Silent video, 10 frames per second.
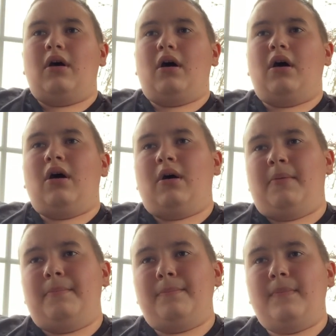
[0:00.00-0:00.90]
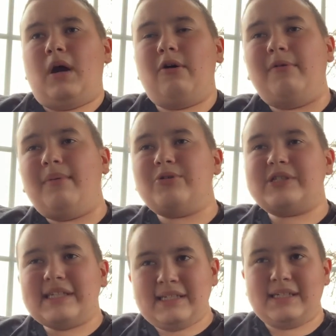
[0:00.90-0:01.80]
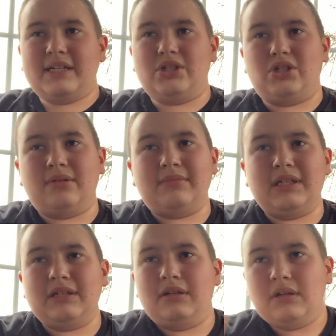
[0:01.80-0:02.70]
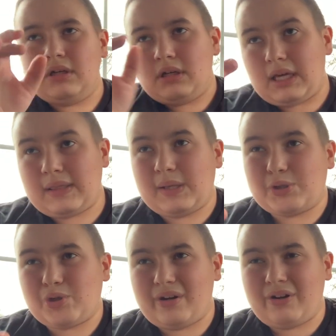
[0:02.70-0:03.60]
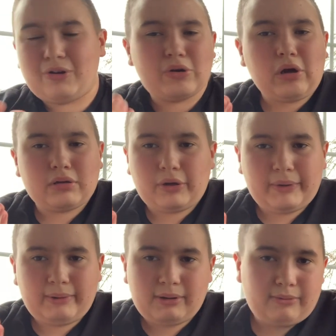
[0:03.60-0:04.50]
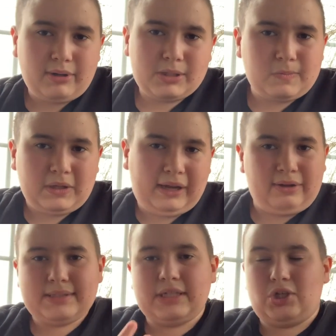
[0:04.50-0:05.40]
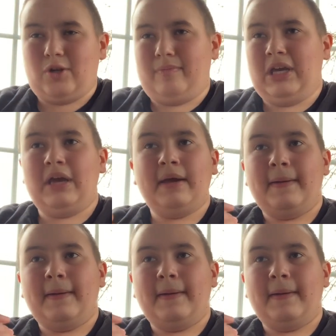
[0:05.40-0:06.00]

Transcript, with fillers: Um, I remember seeing Kijimi in the trailer and not knowing what it was, but now it's Kijimi.